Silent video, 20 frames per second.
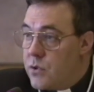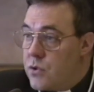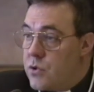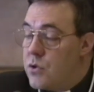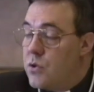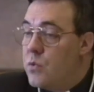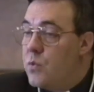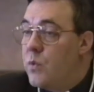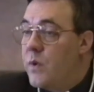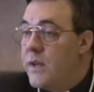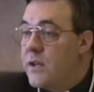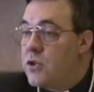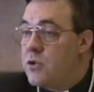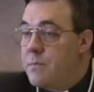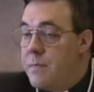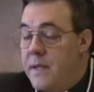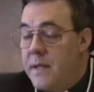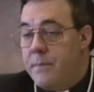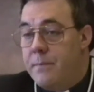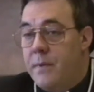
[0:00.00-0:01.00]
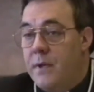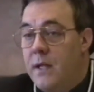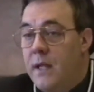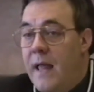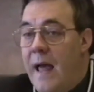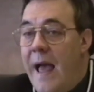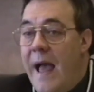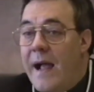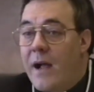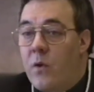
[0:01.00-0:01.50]
to which
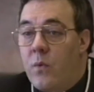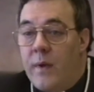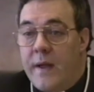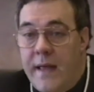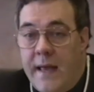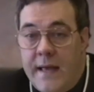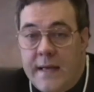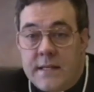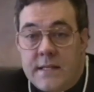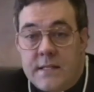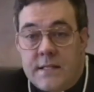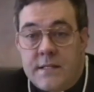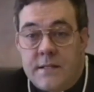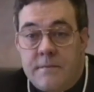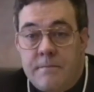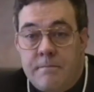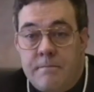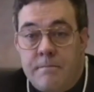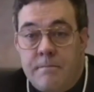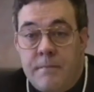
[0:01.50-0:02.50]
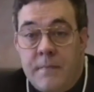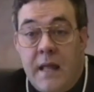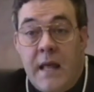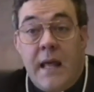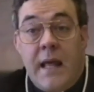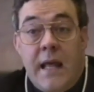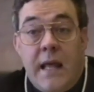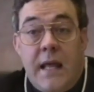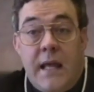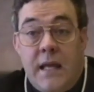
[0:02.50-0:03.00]
people acquiesce,
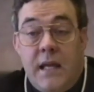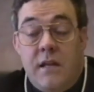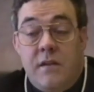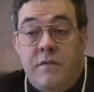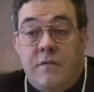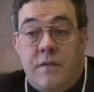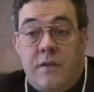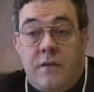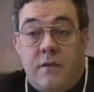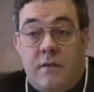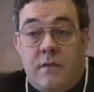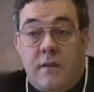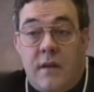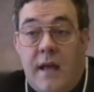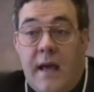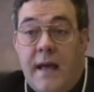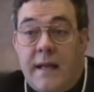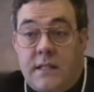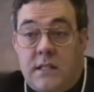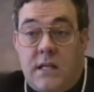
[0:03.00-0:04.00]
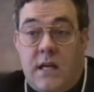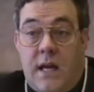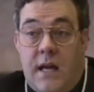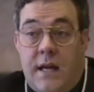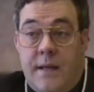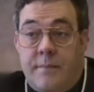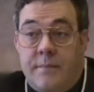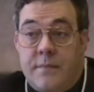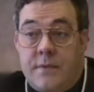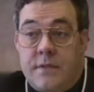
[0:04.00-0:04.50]
even at
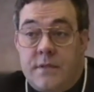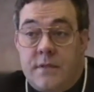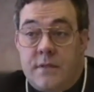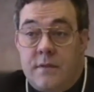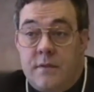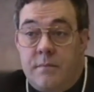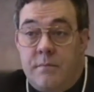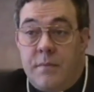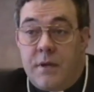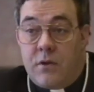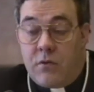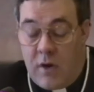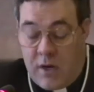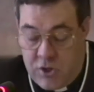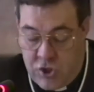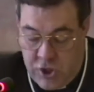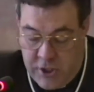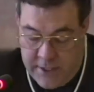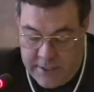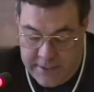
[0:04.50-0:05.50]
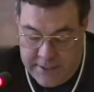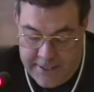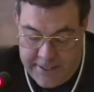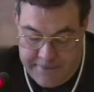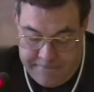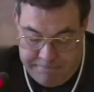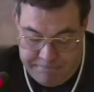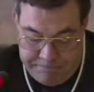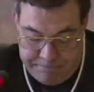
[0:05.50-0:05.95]
times begrudgingly.